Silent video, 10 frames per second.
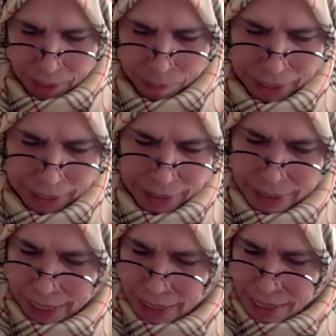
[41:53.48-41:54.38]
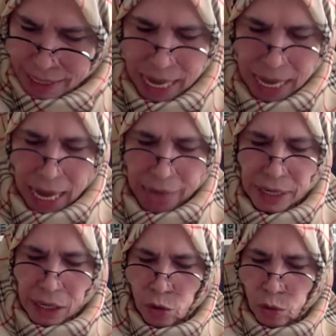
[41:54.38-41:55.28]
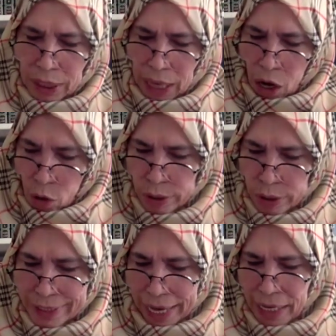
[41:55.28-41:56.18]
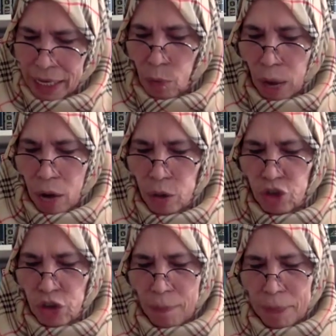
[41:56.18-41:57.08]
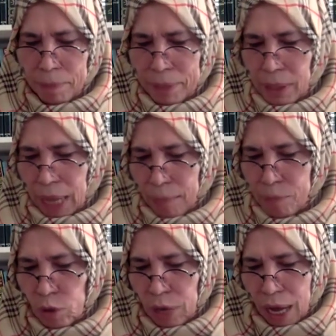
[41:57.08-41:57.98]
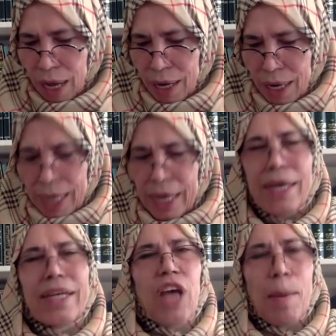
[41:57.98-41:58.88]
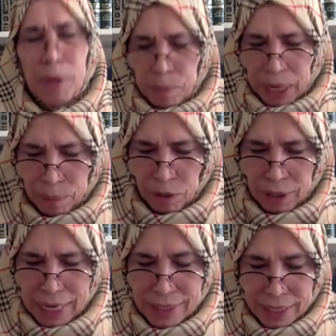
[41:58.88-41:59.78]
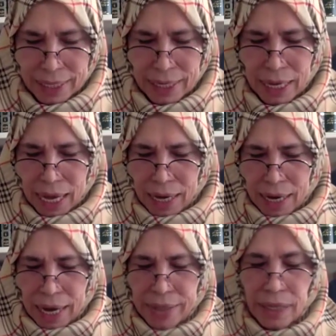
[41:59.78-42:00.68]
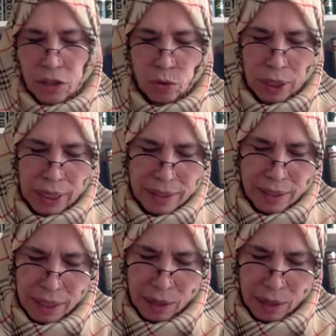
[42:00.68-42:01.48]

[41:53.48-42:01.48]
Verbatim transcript: i'm going to see the hadith and rasulullah who is saying rawahu jabir bin abdullah uh, Jabir bin Abdullah say, uh, Anna Rasulullah sallallahu alayhi